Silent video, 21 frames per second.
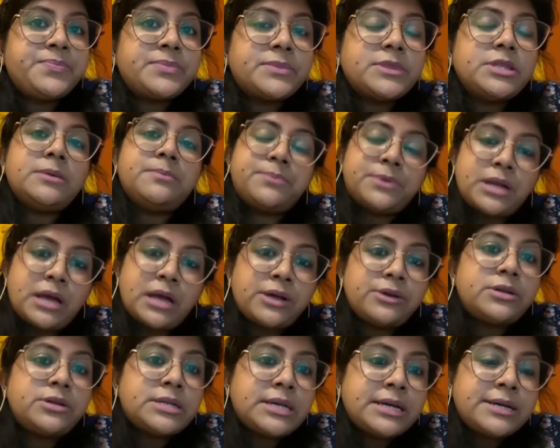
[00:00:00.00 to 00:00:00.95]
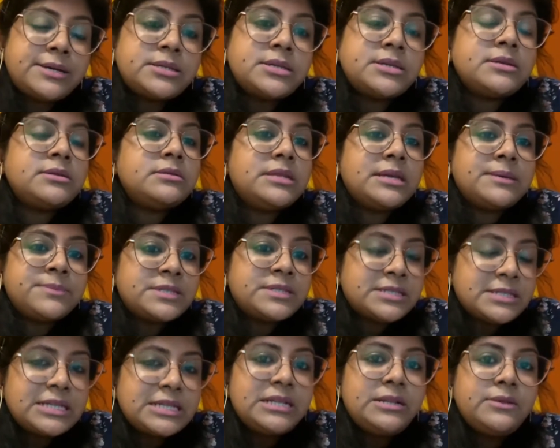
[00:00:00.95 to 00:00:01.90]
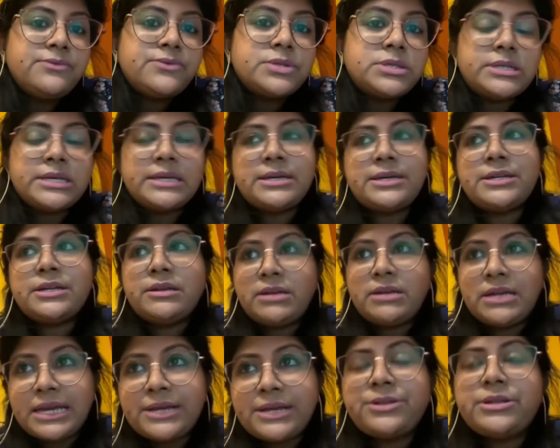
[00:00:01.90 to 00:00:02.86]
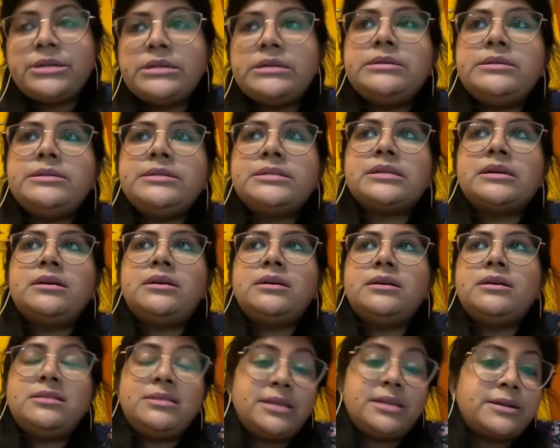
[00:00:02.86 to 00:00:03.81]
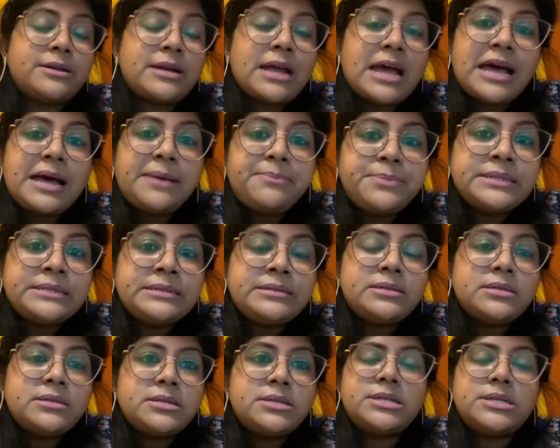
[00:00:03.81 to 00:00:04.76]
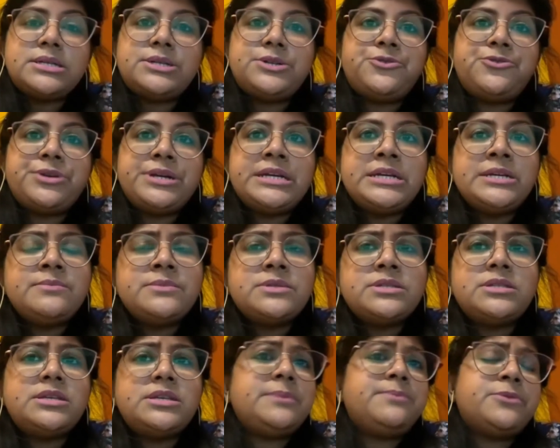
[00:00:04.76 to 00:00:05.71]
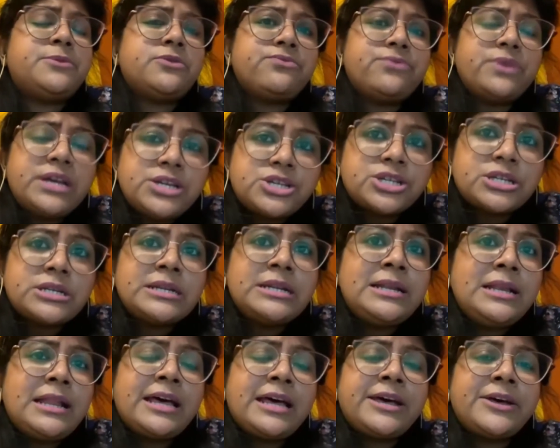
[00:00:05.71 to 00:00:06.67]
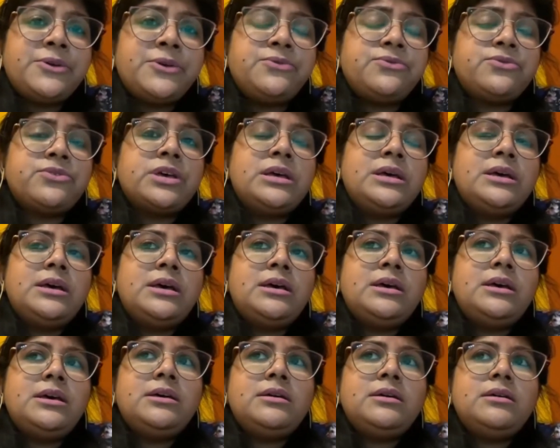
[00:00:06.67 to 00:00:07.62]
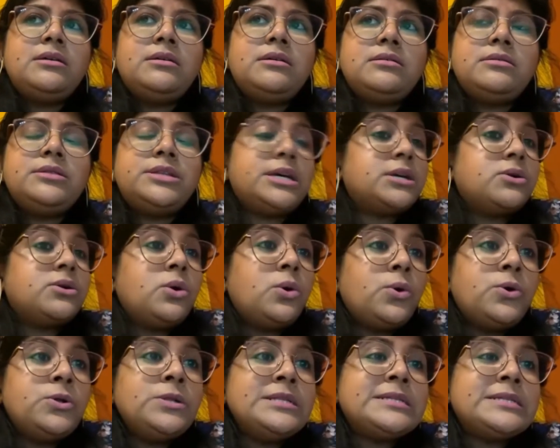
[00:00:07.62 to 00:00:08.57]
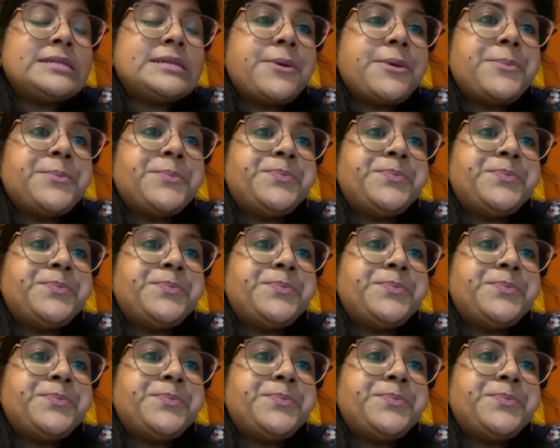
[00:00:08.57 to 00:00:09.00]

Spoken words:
They're prioritizing themselves, their careers, their happiness, their dreams, their professional life, their goals,